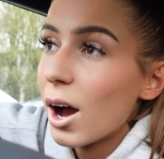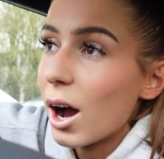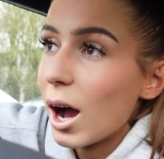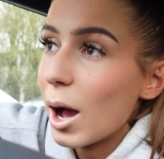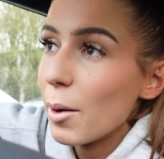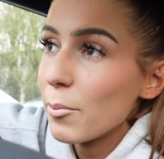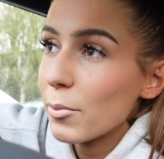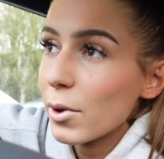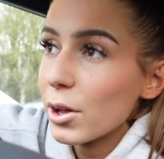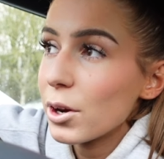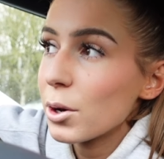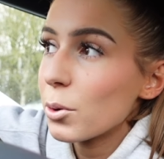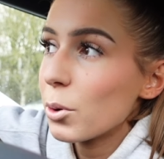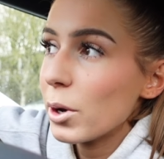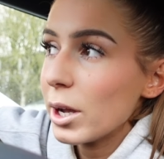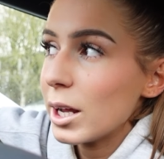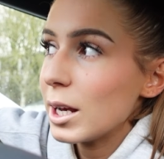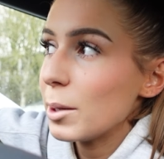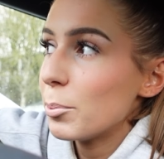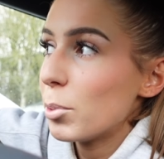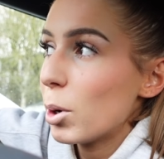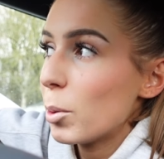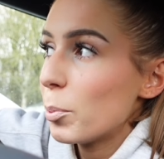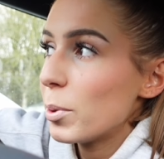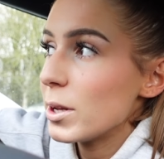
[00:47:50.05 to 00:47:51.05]
I'm gonna
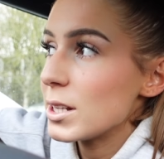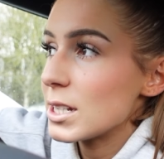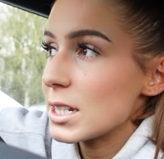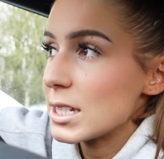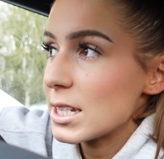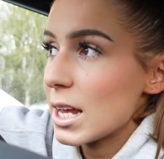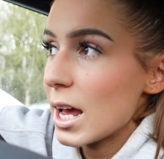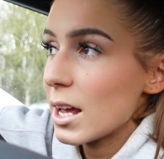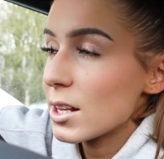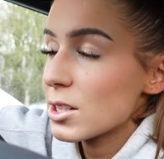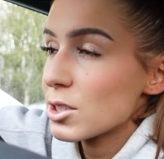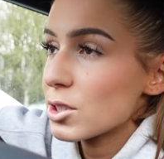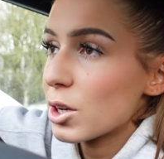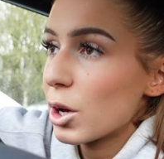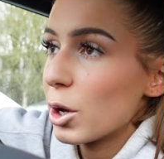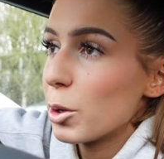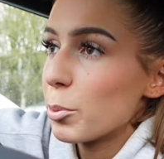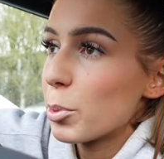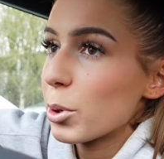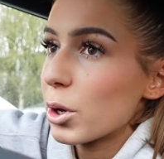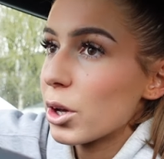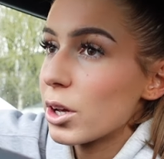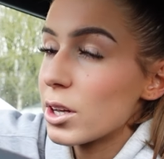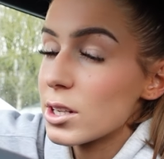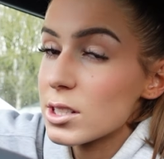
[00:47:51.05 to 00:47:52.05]
quickly pop into Tesco
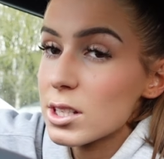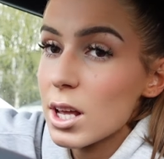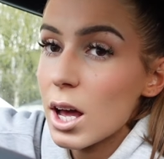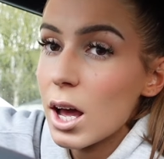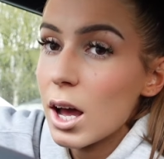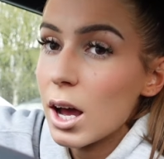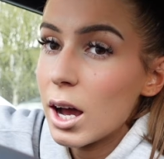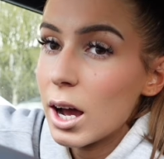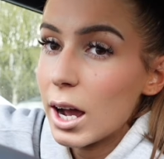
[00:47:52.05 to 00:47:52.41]
because